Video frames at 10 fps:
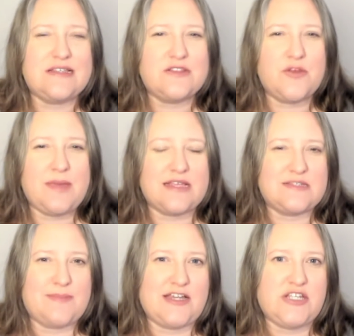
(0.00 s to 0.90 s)
This will be
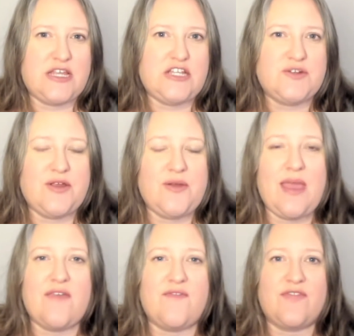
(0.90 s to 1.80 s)
especially true
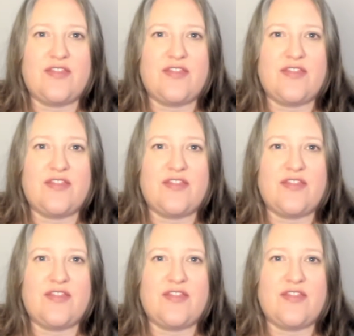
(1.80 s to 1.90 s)
if